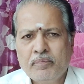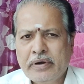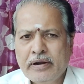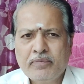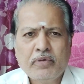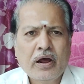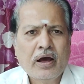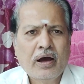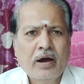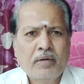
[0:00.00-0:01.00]
But in
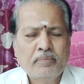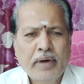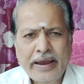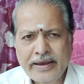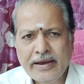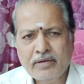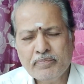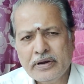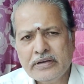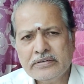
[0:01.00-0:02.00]
banking
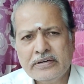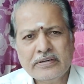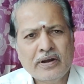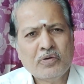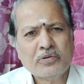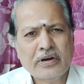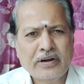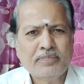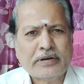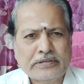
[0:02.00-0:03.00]
companies, it is around
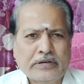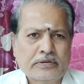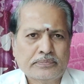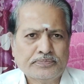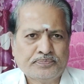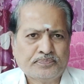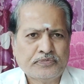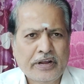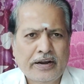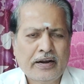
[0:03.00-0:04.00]

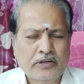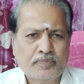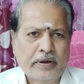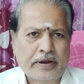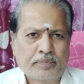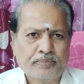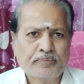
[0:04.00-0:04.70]
30%, generally speaking.